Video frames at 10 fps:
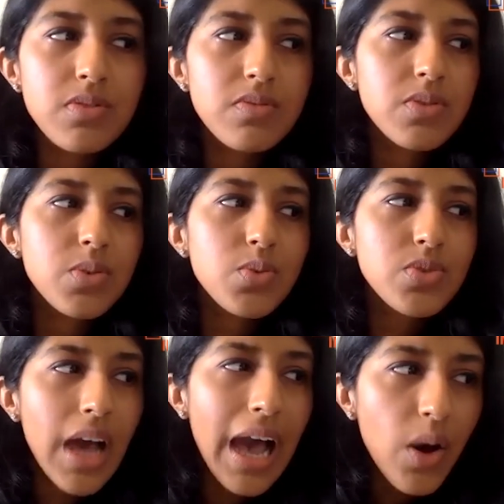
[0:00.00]

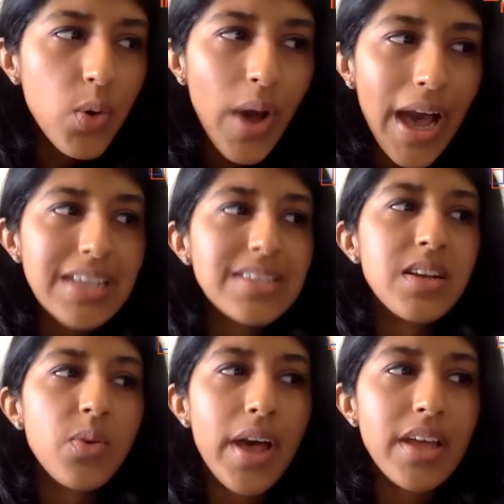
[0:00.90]
who has an
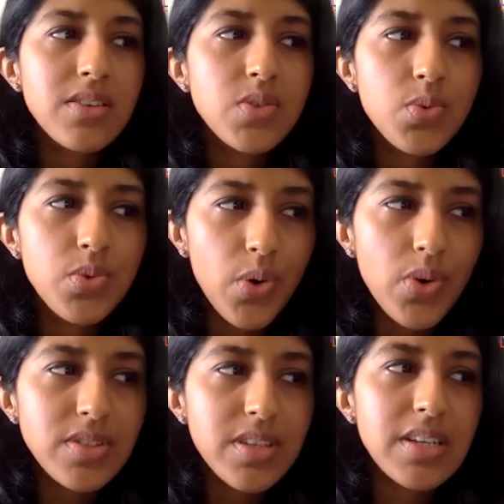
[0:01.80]
awareness, who
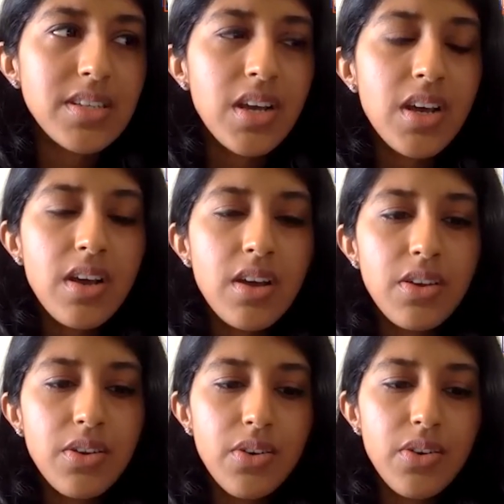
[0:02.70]
knows that,
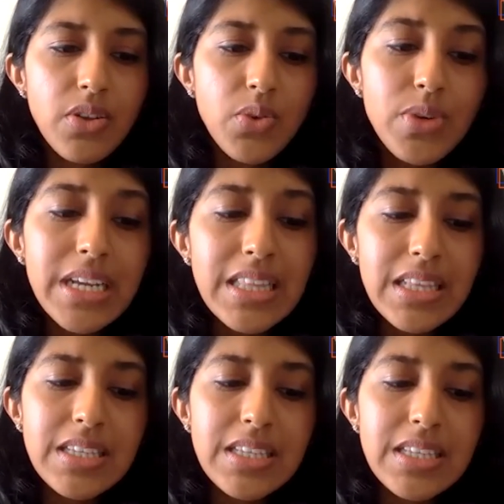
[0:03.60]
you need
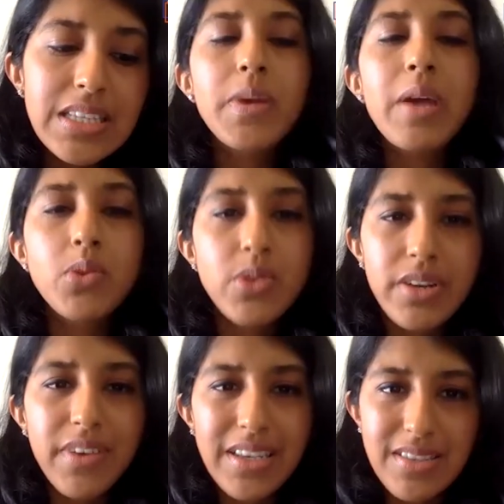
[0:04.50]
these things, will be able to
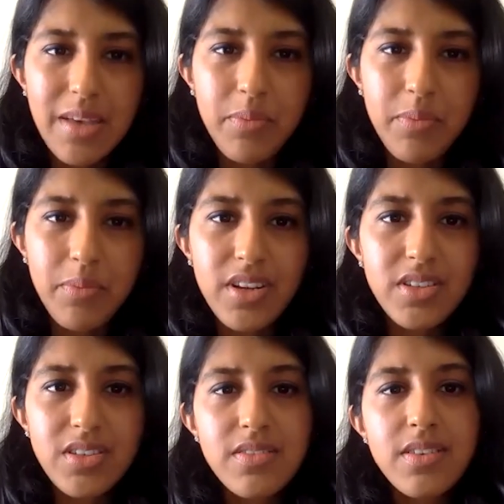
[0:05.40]
advise them on
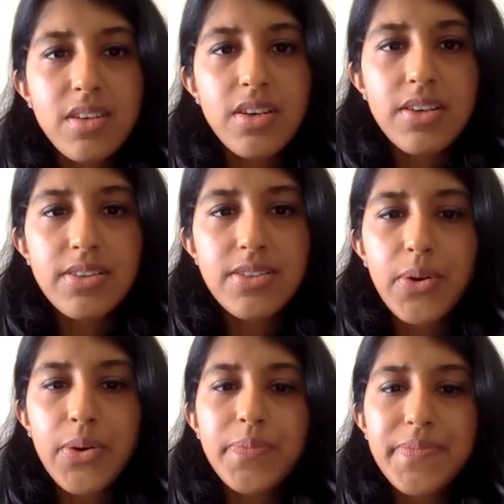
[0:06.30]
it.
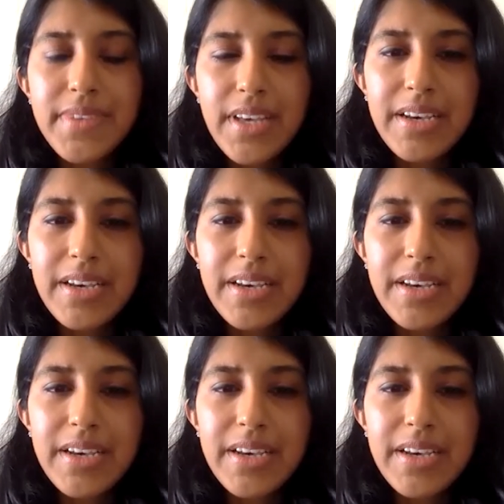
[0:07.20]
So, yeah.